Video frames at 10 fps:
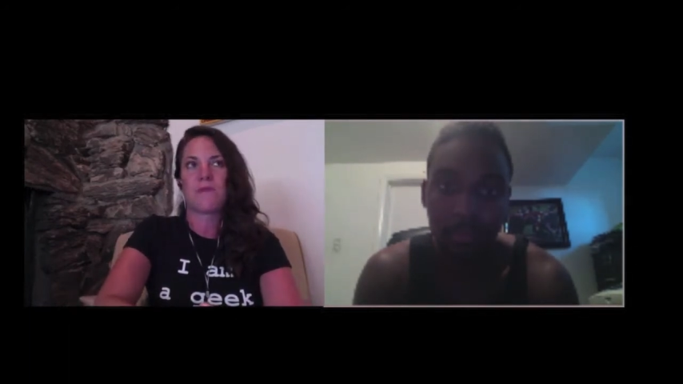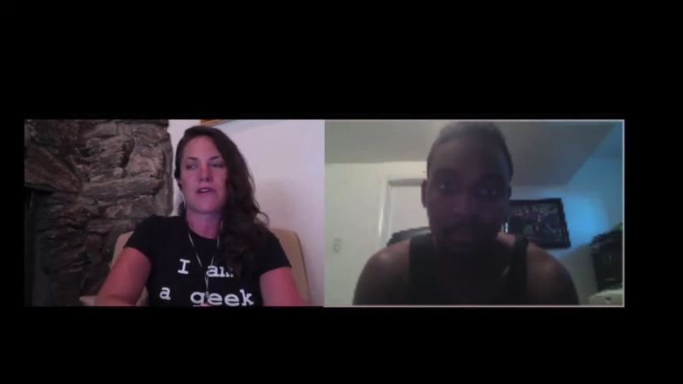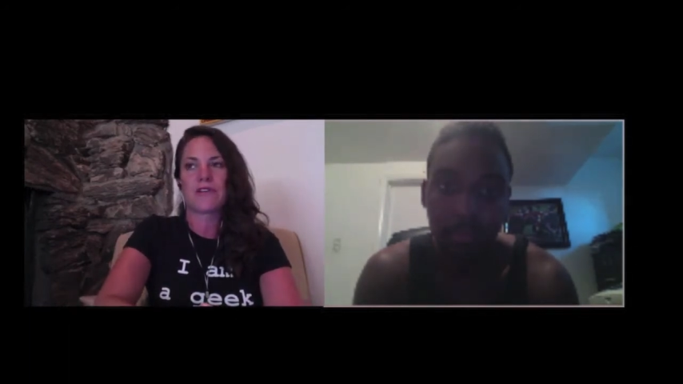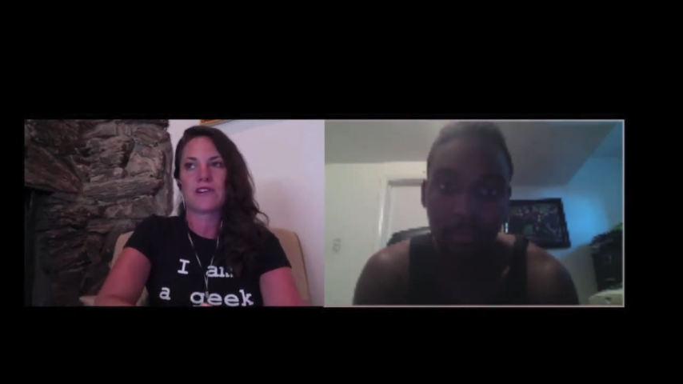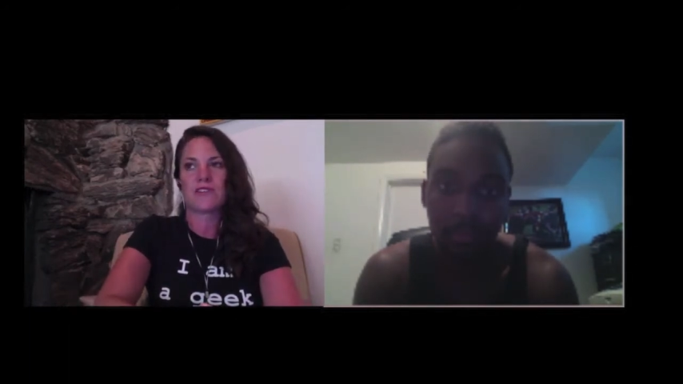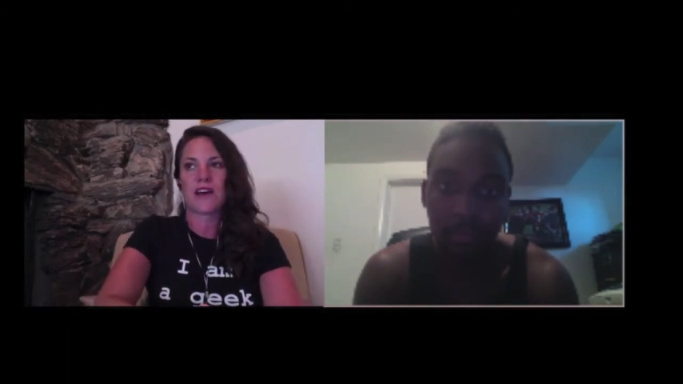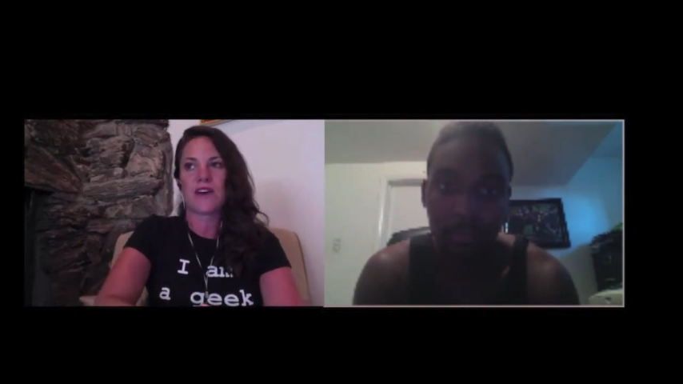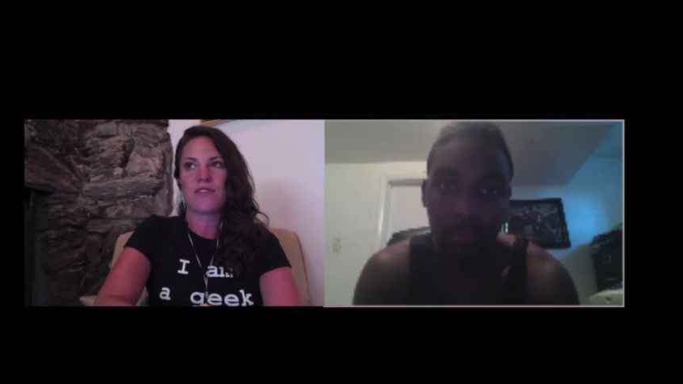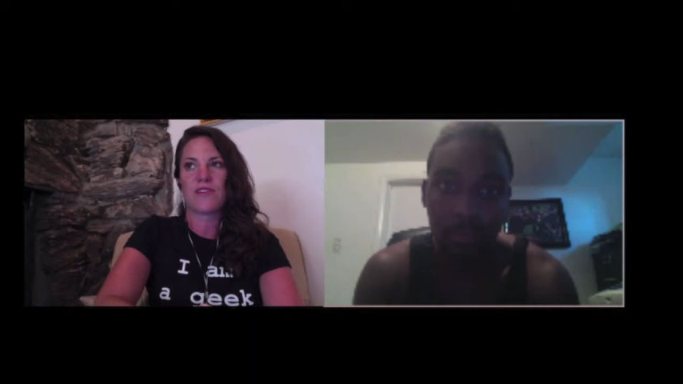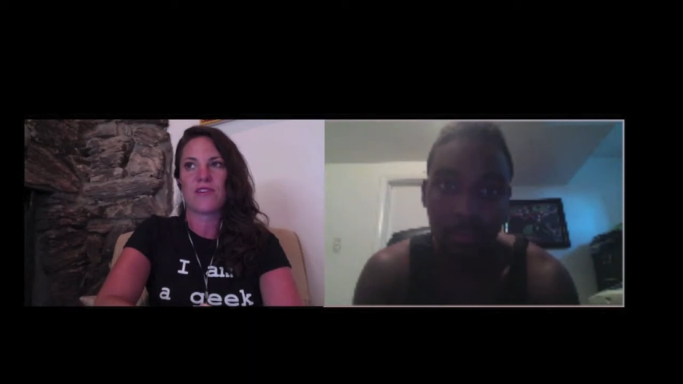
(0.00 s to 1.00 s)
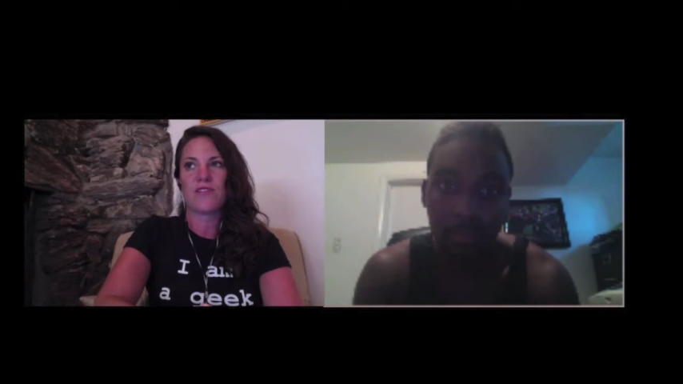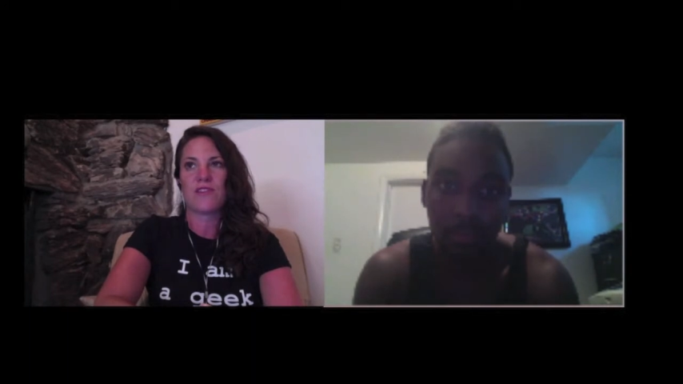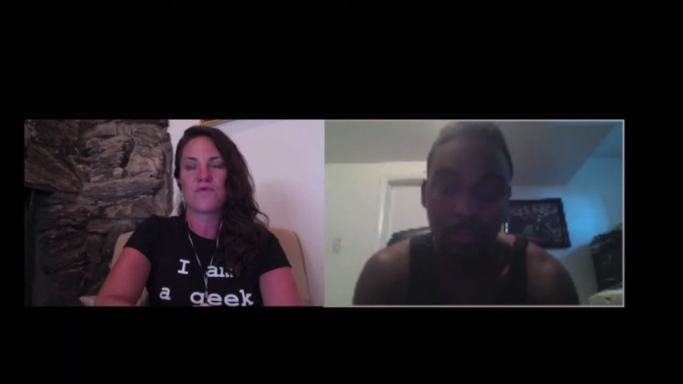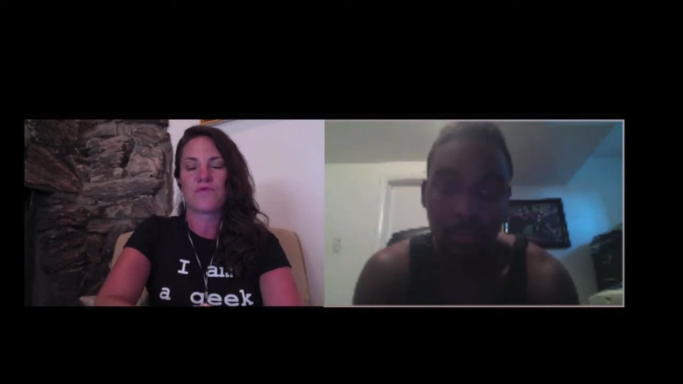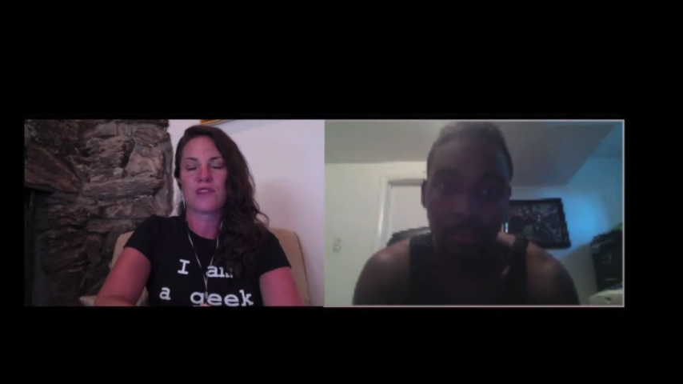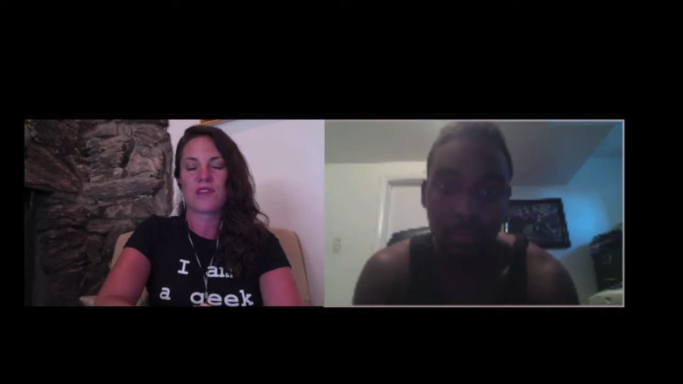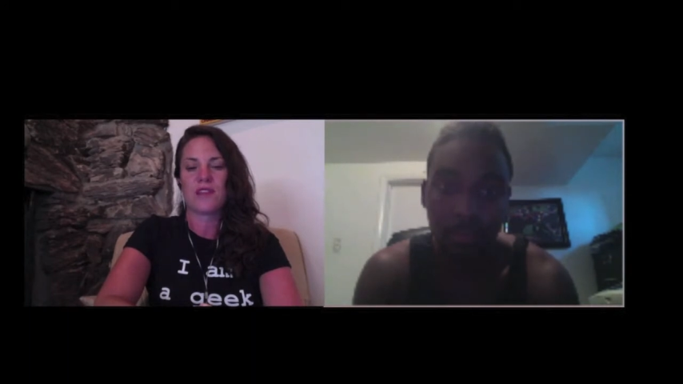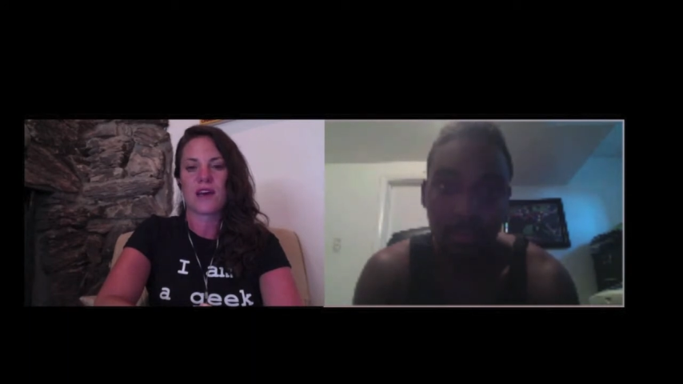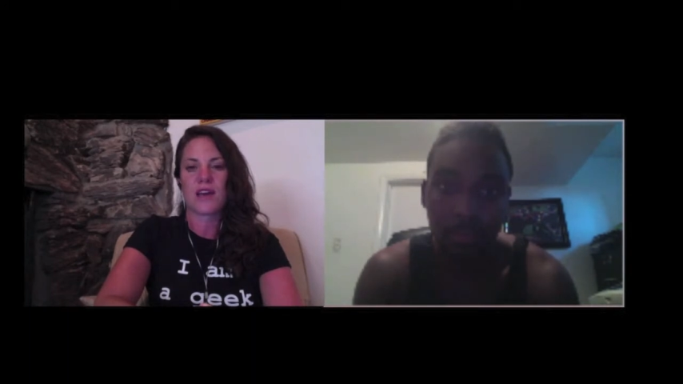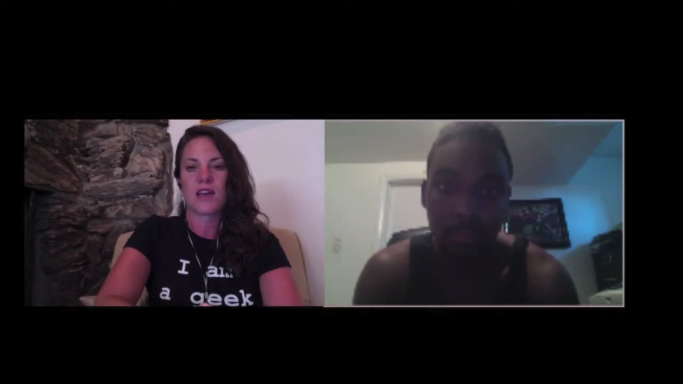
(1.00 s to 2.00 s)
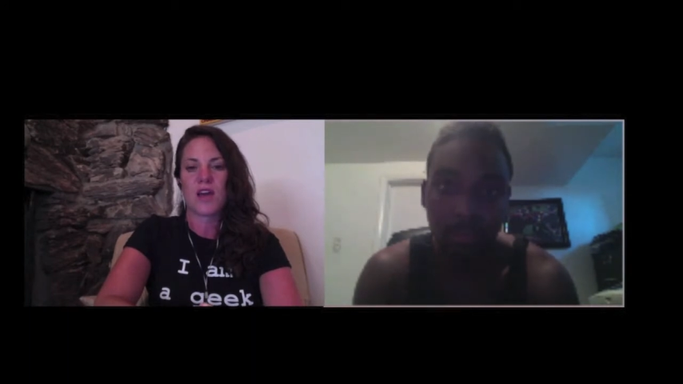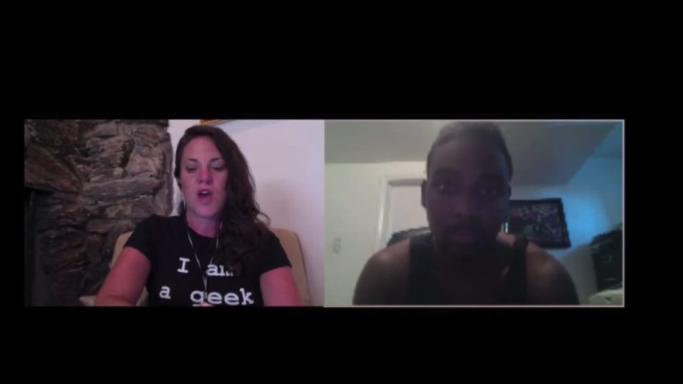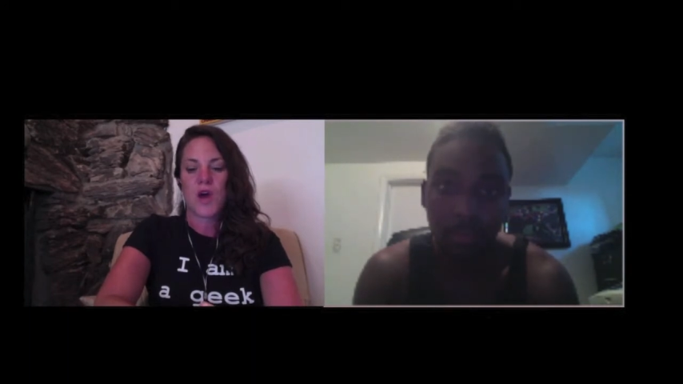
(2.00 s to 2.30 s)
moderators out there that really like